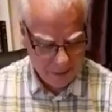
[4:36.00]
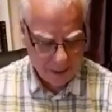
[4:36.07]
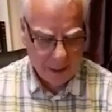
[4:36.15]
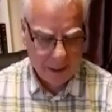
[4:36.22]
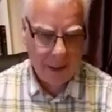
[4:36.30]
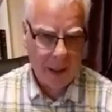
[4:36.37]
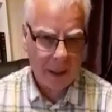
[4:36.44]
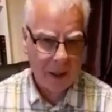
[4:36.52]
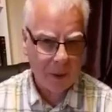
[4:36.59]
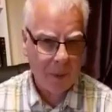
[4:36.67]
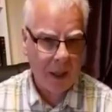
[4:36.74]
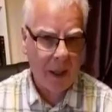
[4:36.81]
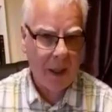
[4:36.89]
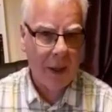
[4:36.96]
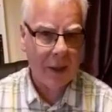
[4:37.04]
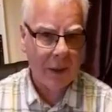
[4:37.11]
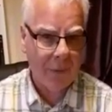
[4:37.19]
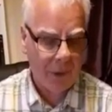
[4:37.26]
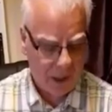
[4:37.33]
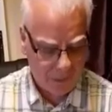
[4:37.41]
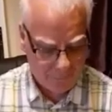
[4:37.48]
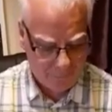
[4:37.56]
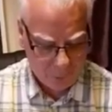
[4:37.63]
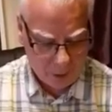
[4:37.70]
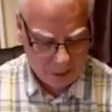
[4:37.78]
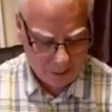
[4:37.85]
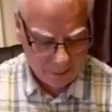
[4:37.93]
in the experience of life
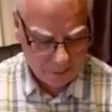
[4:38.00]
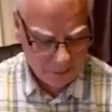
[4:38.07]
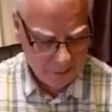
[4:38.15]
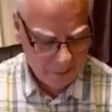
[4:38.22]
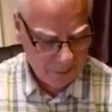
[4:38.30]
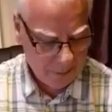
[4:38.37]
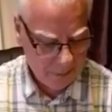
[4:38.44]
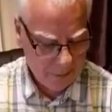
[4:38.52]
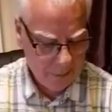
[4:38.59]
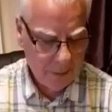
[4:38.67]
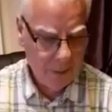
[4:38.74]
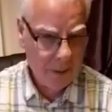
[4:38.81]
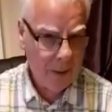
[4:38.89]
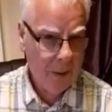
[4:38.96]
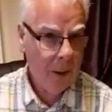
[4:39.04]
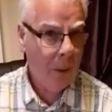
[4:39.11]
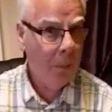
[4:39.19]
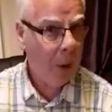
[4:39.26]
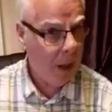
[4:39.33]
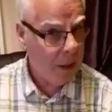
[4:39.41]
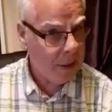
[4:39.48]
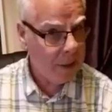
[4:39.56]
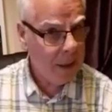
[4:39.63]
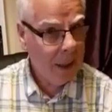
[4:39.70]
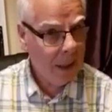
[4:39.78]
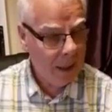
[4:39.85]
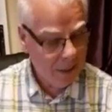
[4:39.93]
for us. But
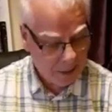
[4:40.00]
it